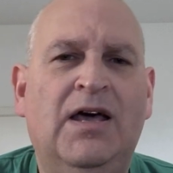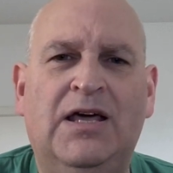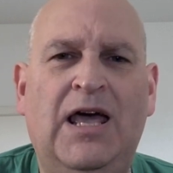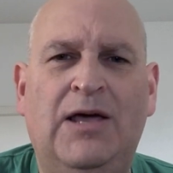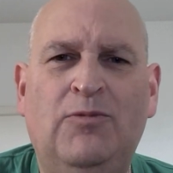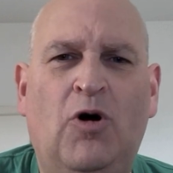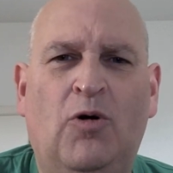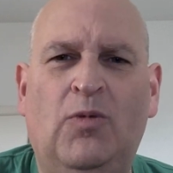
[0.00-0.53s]

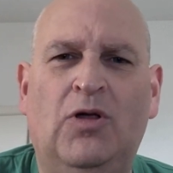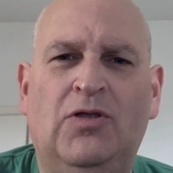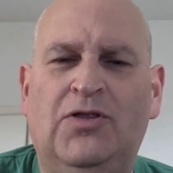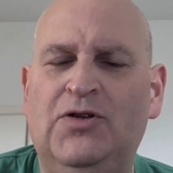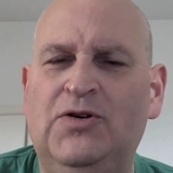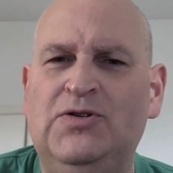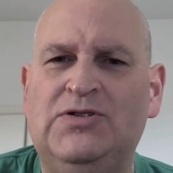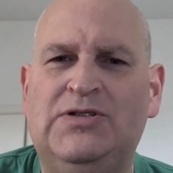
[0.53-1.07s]
Came home on
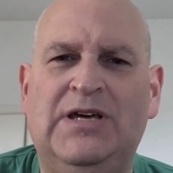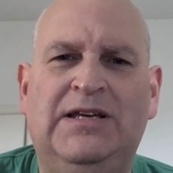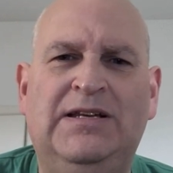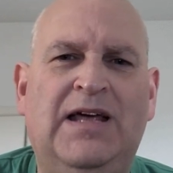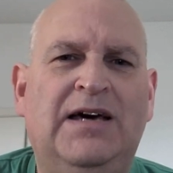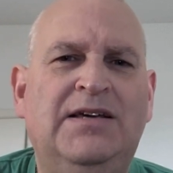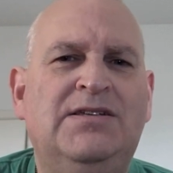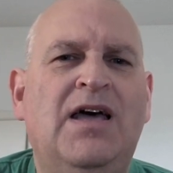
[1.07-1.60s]
Thursday
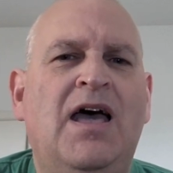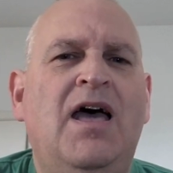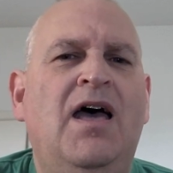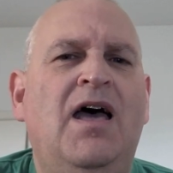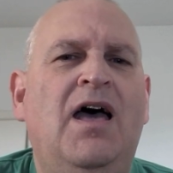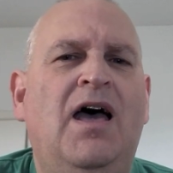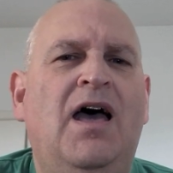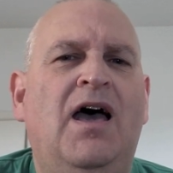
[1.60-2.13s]
night
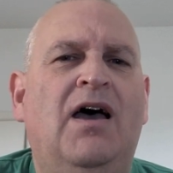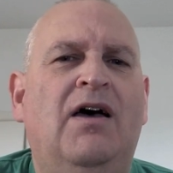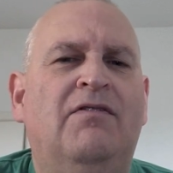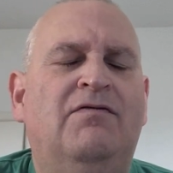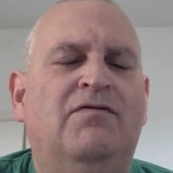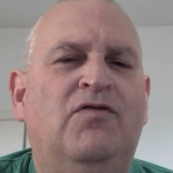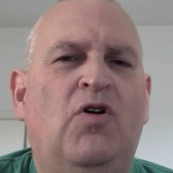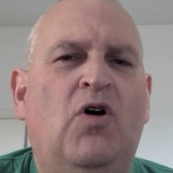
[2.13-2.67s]

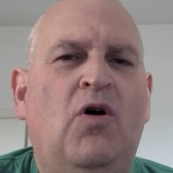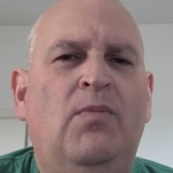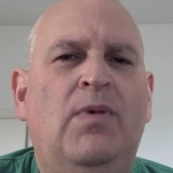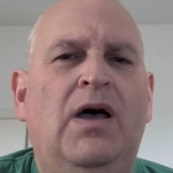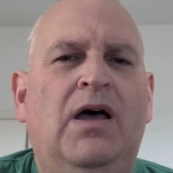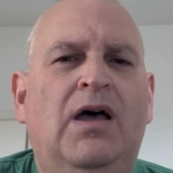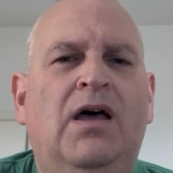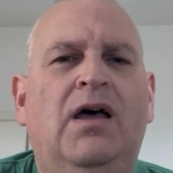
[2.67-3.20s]

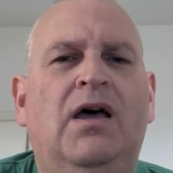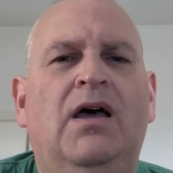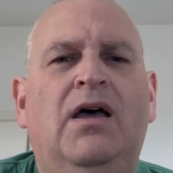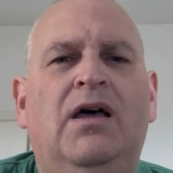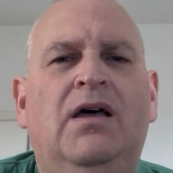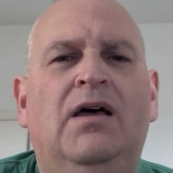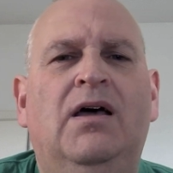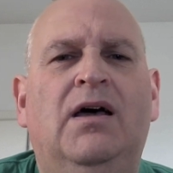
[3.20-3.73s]
from
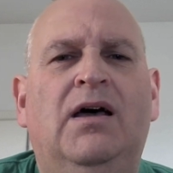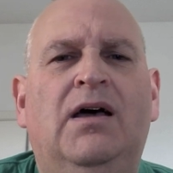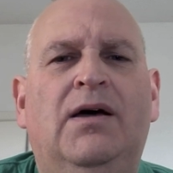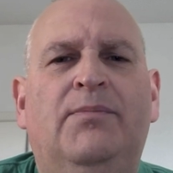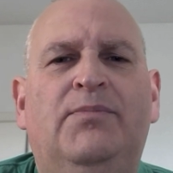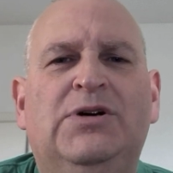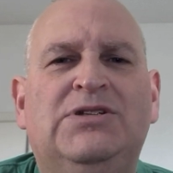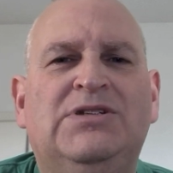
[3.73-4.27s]

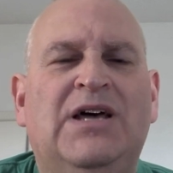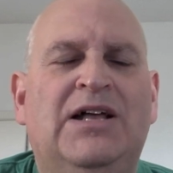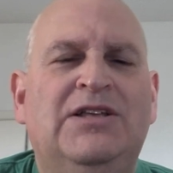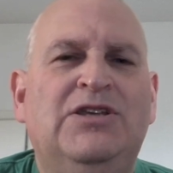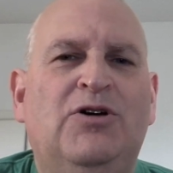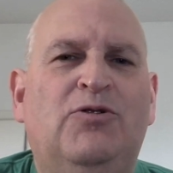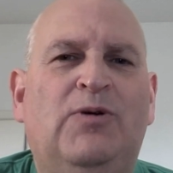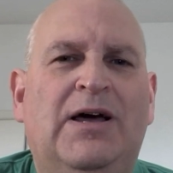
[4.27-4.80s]

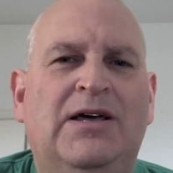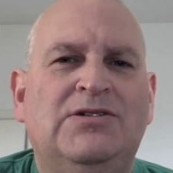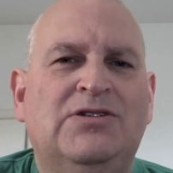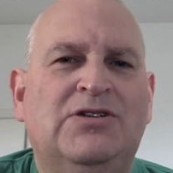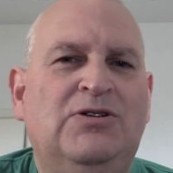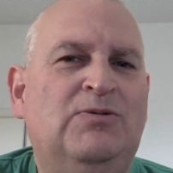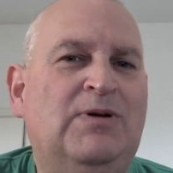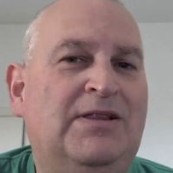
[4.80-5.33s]
Britannia
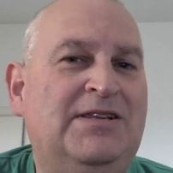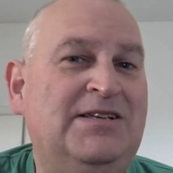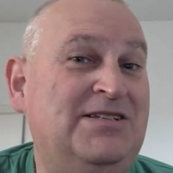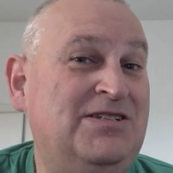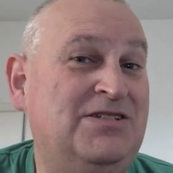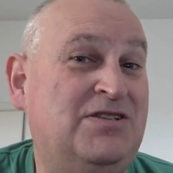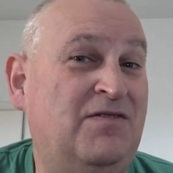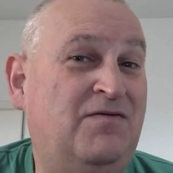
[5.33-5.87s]
Rescue. And
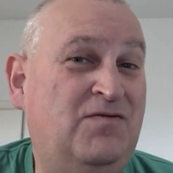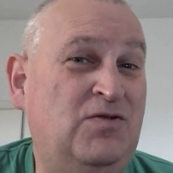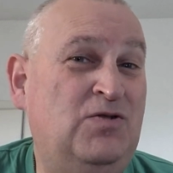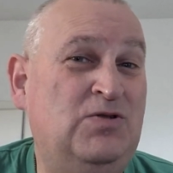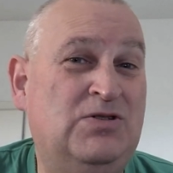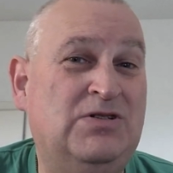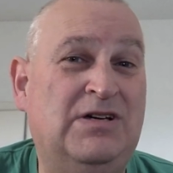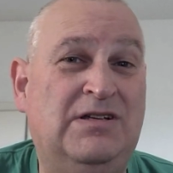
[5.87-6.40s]
this is the
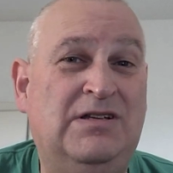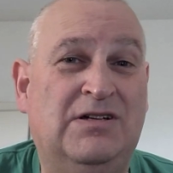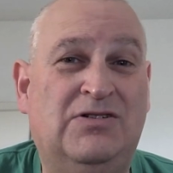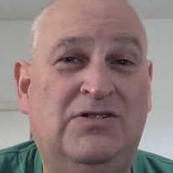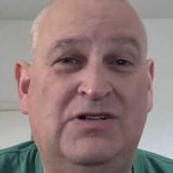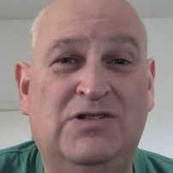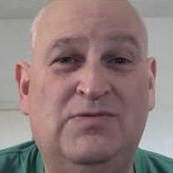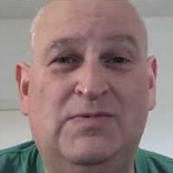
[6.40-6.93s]
first sign of
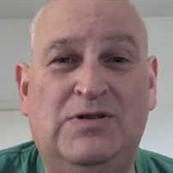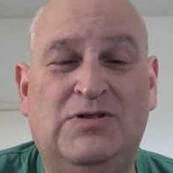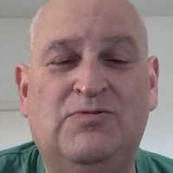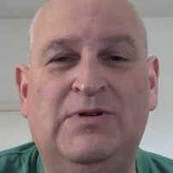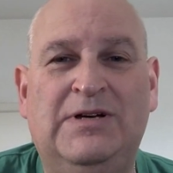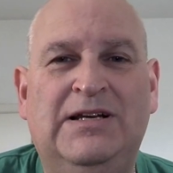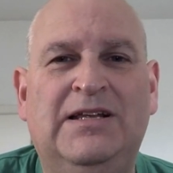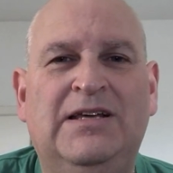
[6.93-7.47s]
Christmas,
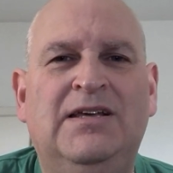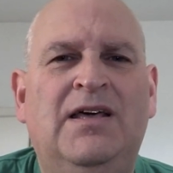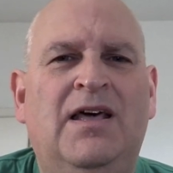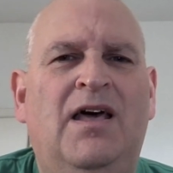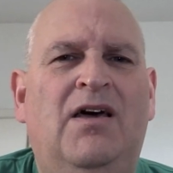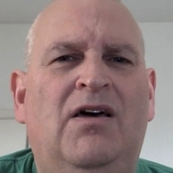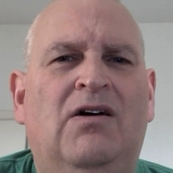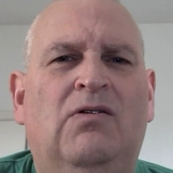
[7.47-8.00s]
really.
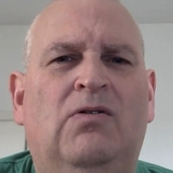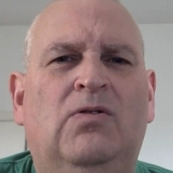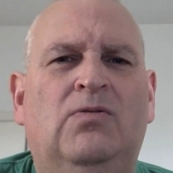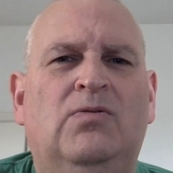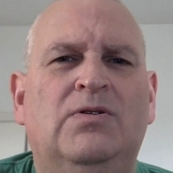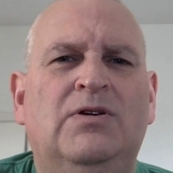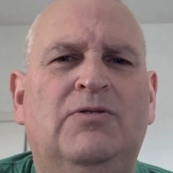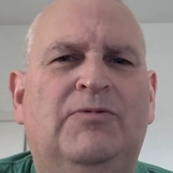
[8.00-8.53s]

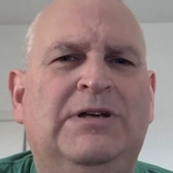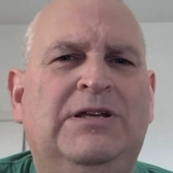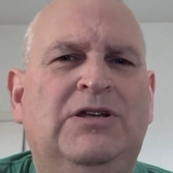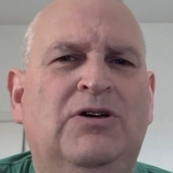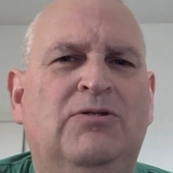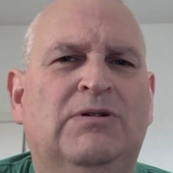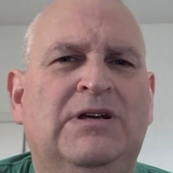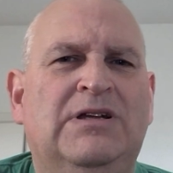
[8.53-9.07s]
Oh, your
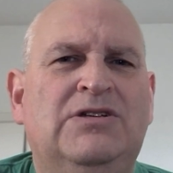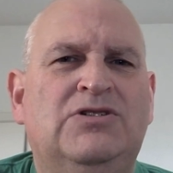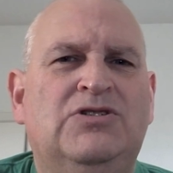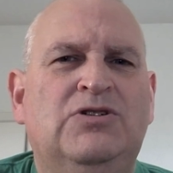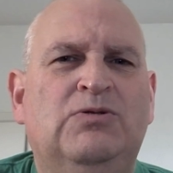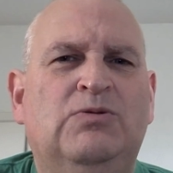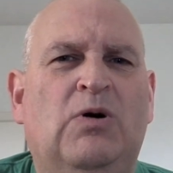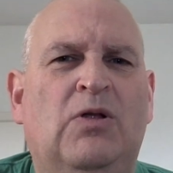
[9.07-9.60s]
renewal is
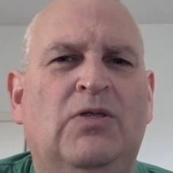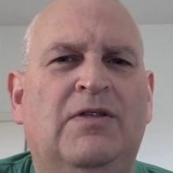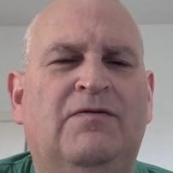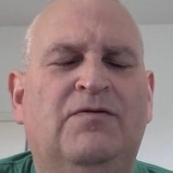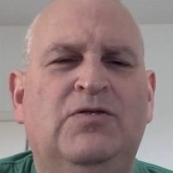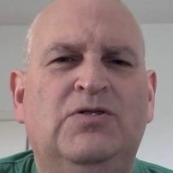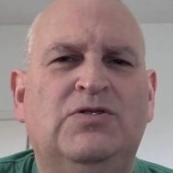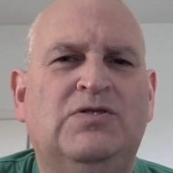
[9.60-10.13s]
due on the
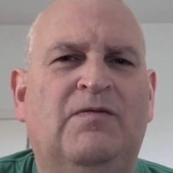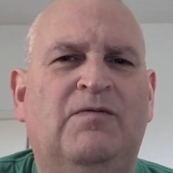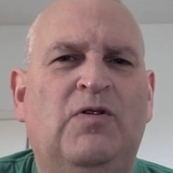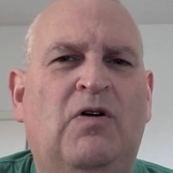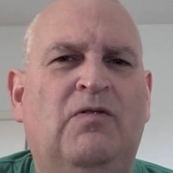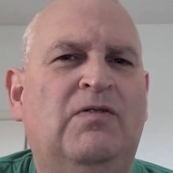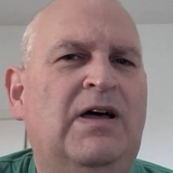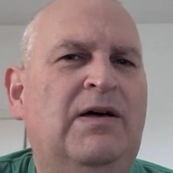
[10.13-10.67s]
1st of
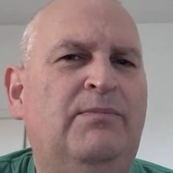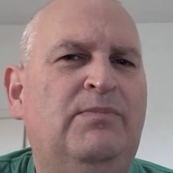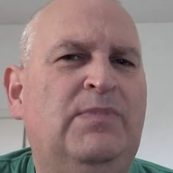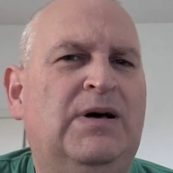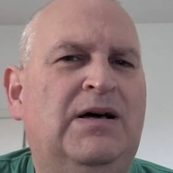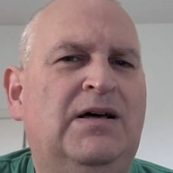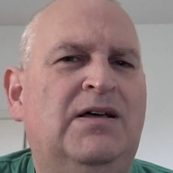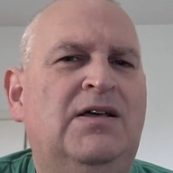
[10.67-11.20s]

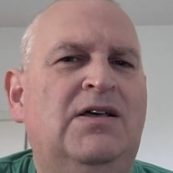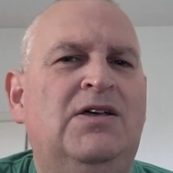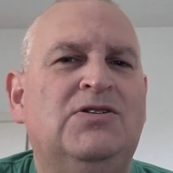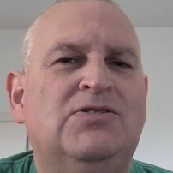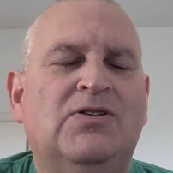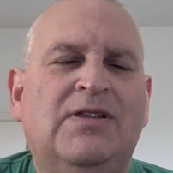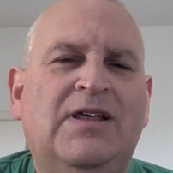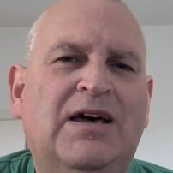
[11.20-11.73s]
November.
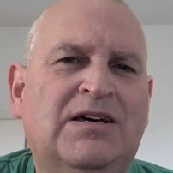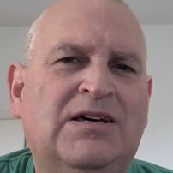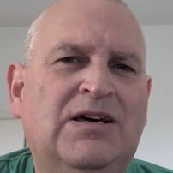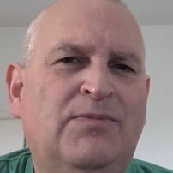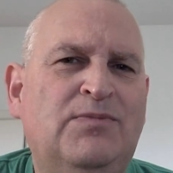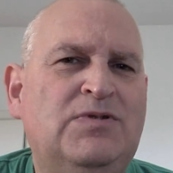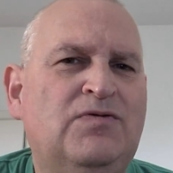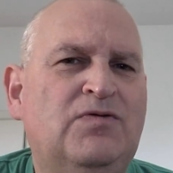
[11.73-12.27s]
So that
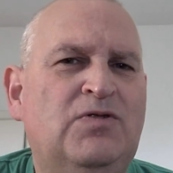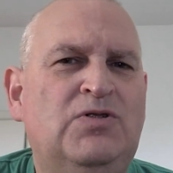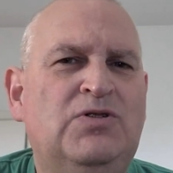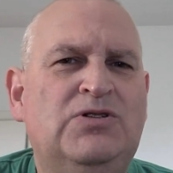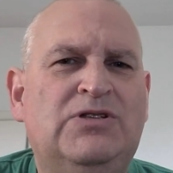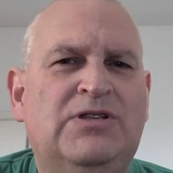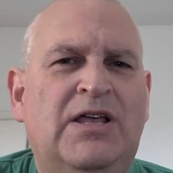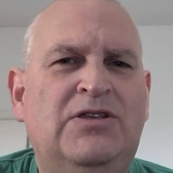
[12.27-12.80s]
comes
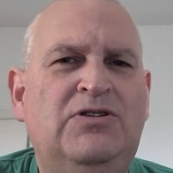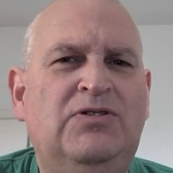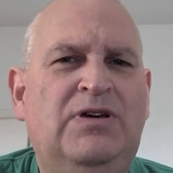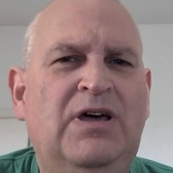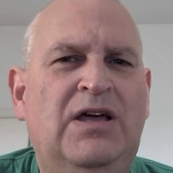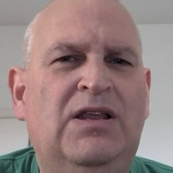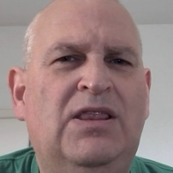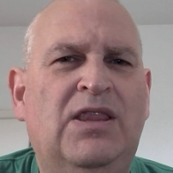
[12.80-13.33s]
first. Then you
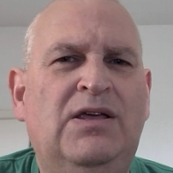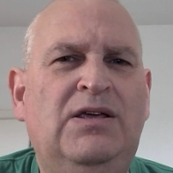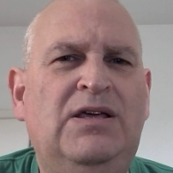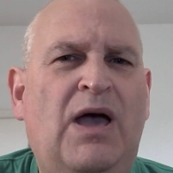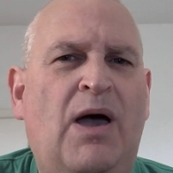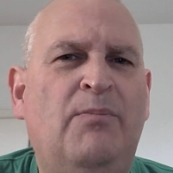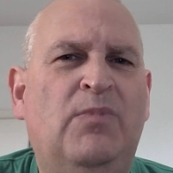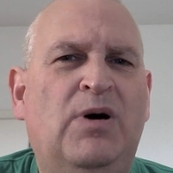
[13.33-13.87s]
get
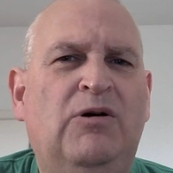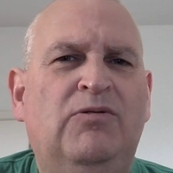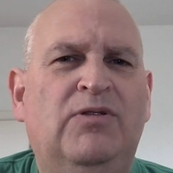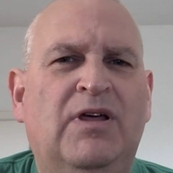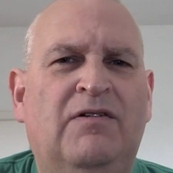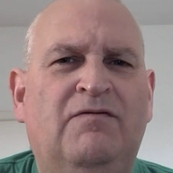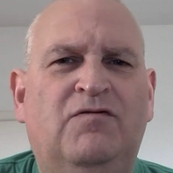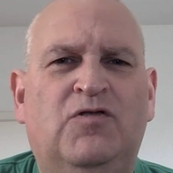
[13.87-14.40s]
the Mouth
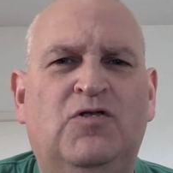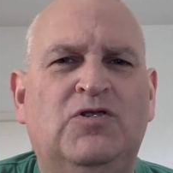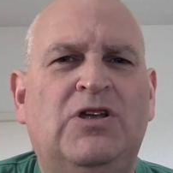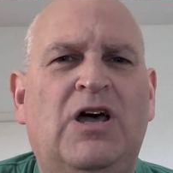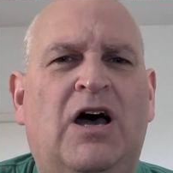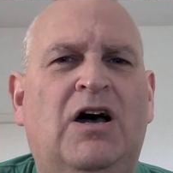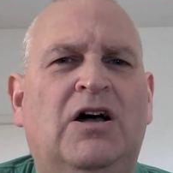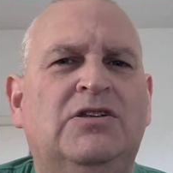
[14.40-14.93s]
and Foot
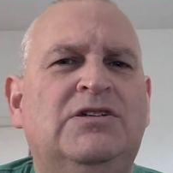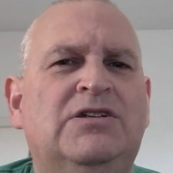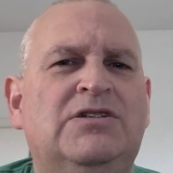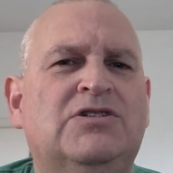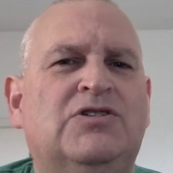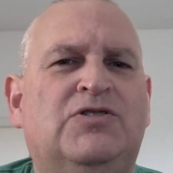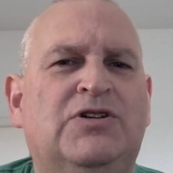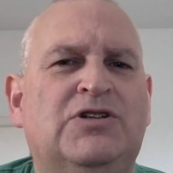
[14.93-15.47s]

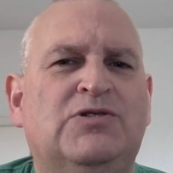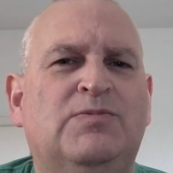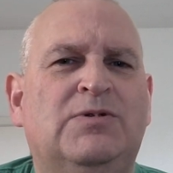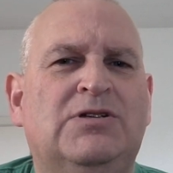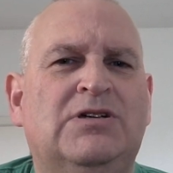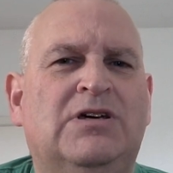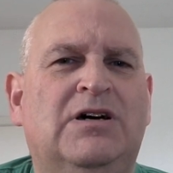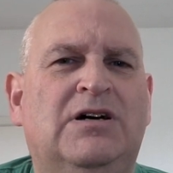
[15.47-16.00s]
Artist
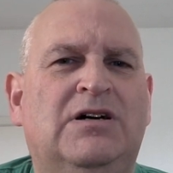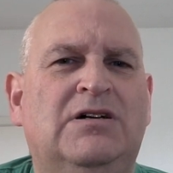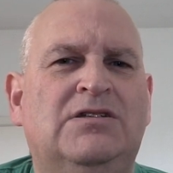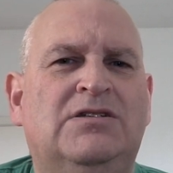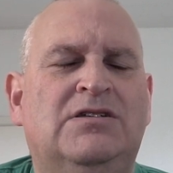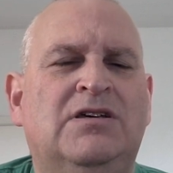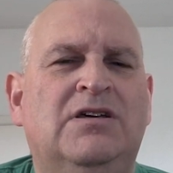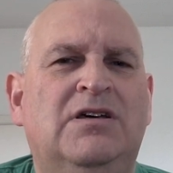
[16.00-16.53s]
Christmas
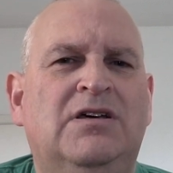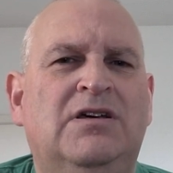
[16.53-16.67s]
cards.